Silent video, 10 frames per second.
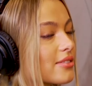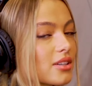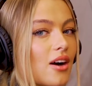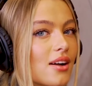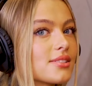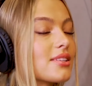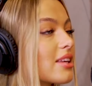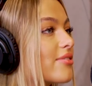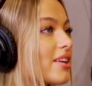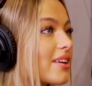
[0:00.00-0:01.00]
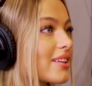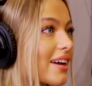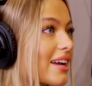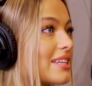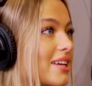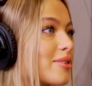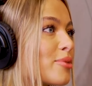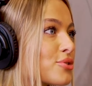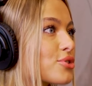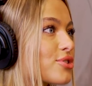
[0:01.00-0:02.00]
constantly feeling like I need
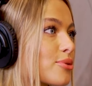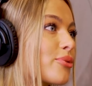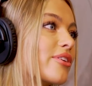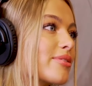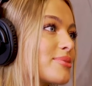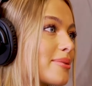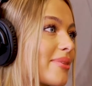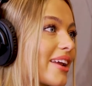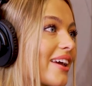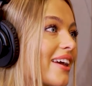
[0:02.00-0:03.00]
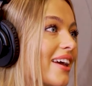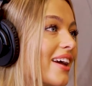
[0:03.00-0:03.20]
emotional support from somebody.